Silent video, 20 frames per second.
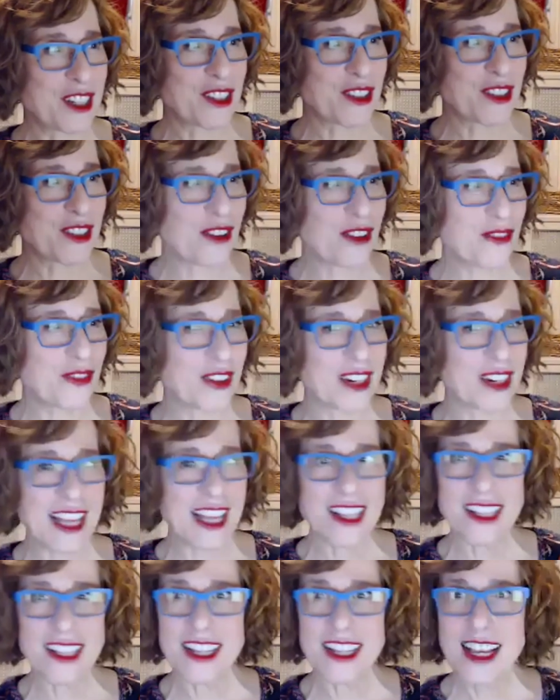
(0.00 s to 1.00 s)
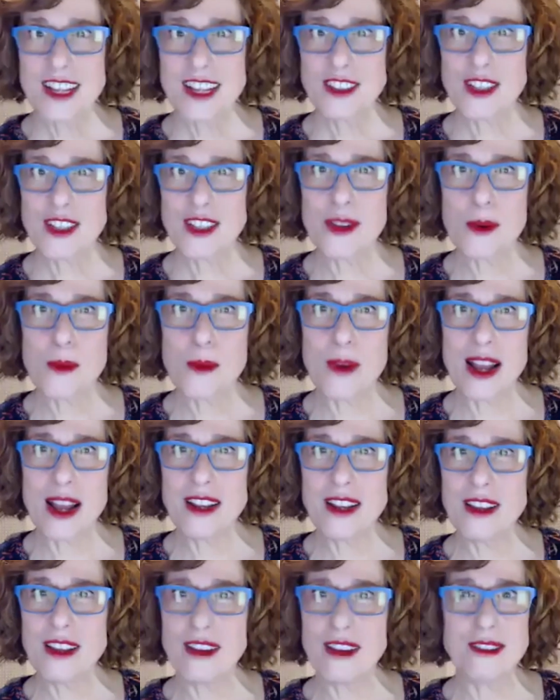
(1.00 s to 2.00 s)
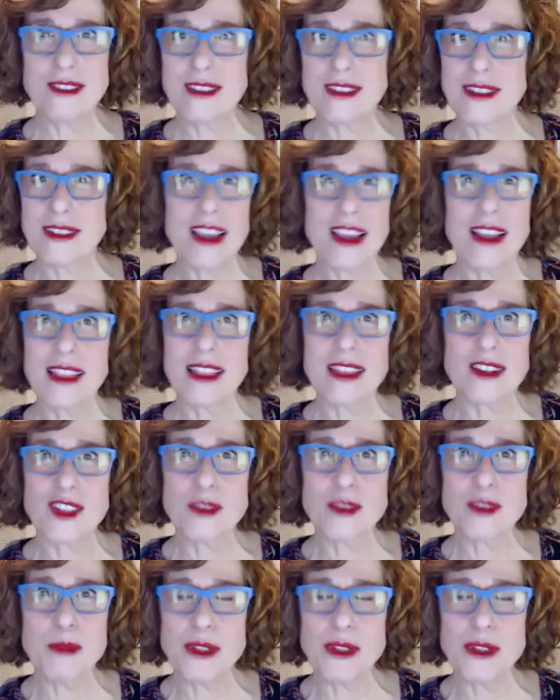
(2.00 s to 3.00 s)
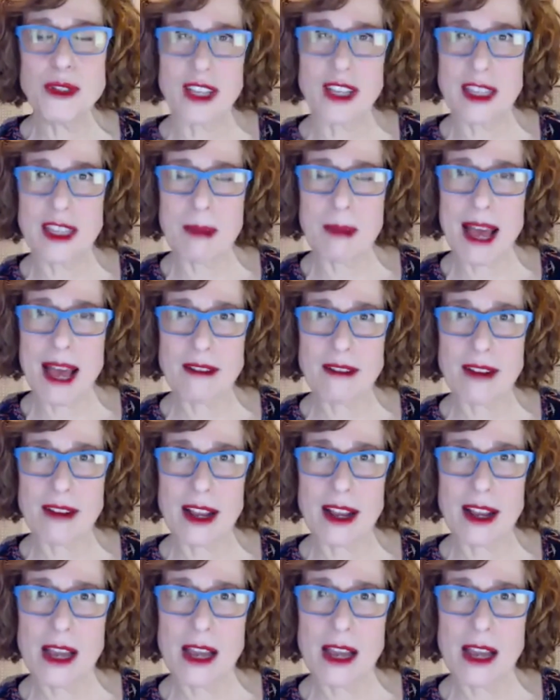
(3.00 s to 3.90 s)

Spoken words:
off for now, so that when you sing, there's music in the background.